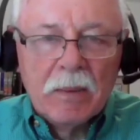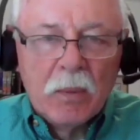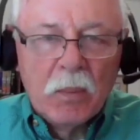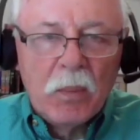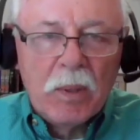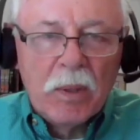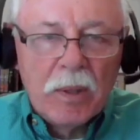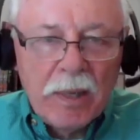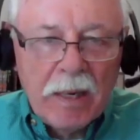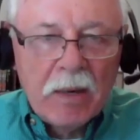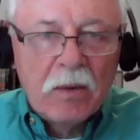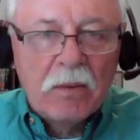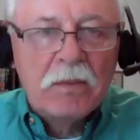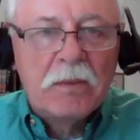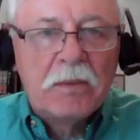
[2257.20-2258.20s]
We are
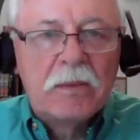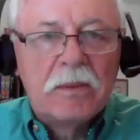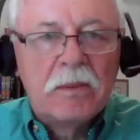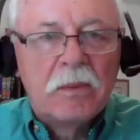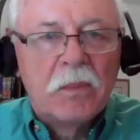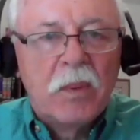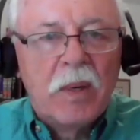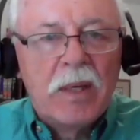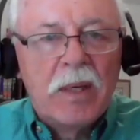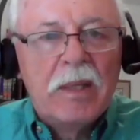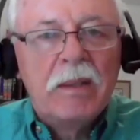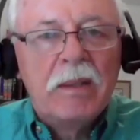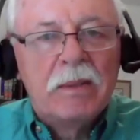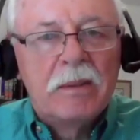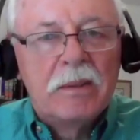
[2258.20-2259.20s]
now
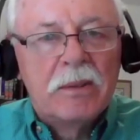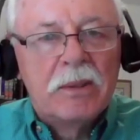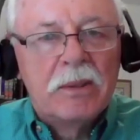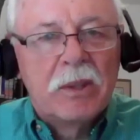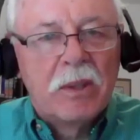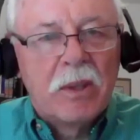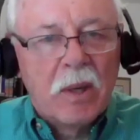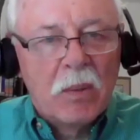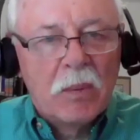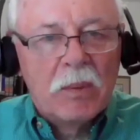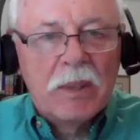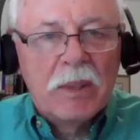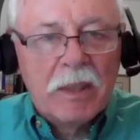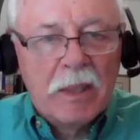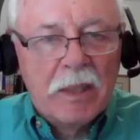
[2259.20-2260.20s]
ready to
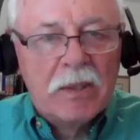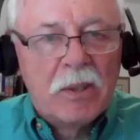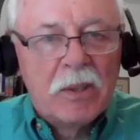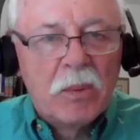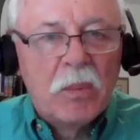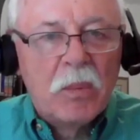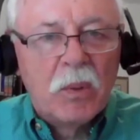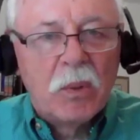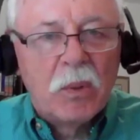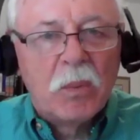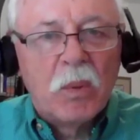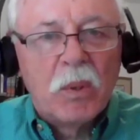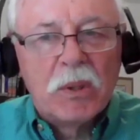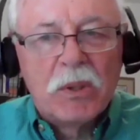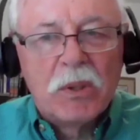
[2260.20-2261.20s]
go into World
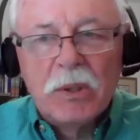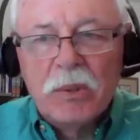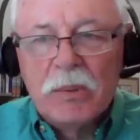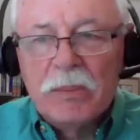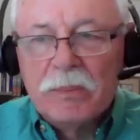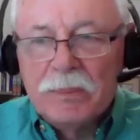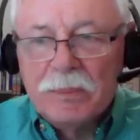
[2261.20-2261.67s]
War Two.